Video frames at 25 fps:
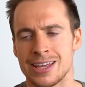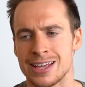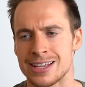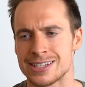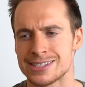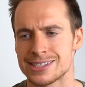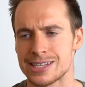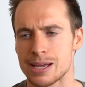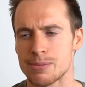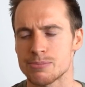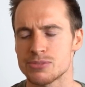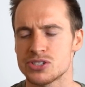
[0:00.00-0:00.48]

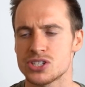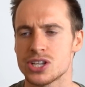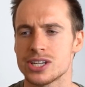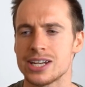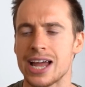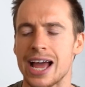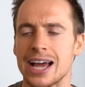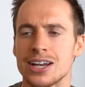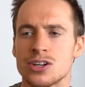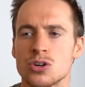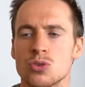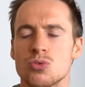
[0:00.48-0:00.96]
Samson
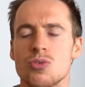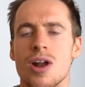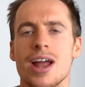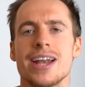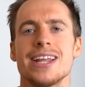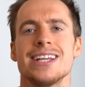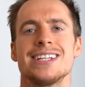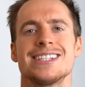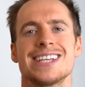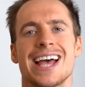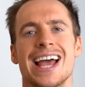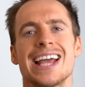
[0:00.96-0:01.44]
had
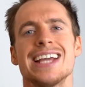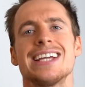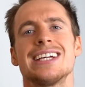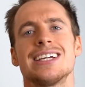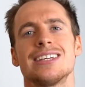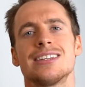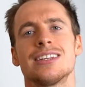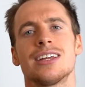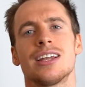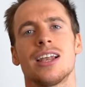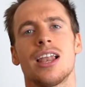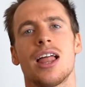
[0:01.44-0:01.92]
already
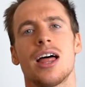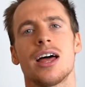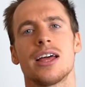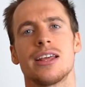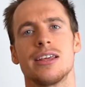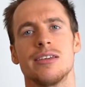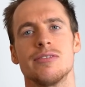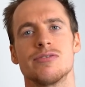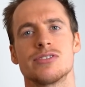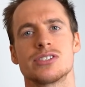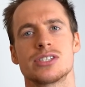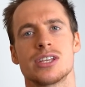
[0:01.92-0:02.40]
taken the
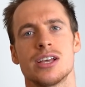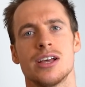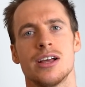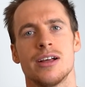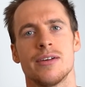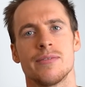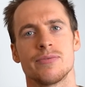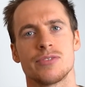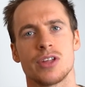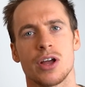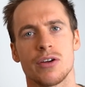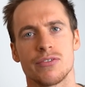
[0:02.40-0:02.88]
lives
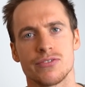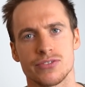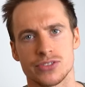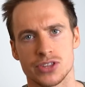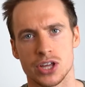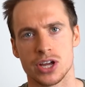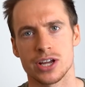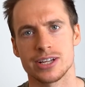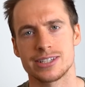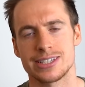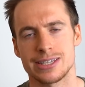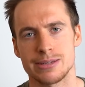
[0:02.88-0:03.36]
of
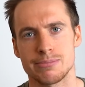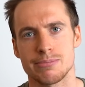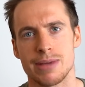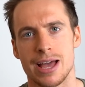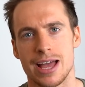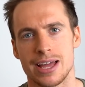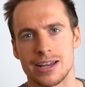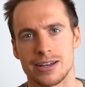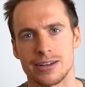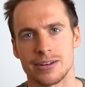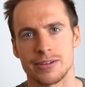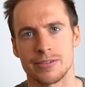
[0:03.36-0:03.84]
30
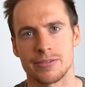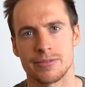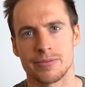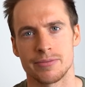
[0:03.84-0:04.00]
men.